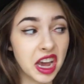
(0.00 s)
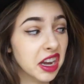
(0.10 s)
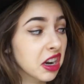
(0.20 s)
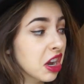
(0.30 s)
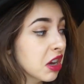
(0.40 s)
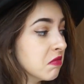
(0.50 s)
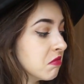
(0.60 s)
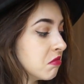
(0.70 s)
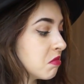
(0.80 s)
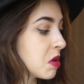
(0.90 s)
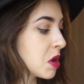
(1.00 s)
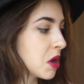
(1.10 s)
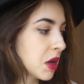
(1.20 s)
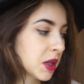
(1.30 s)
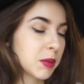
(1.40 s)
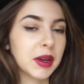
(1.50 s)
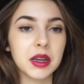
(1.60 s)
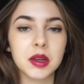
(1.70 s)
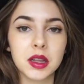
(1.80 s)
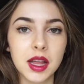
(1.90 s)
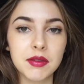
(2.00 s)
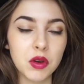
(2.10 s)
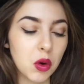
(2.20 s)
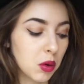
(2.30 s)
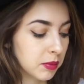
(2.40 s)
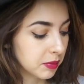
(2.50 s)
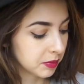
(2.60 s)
Canada. It's my life goal.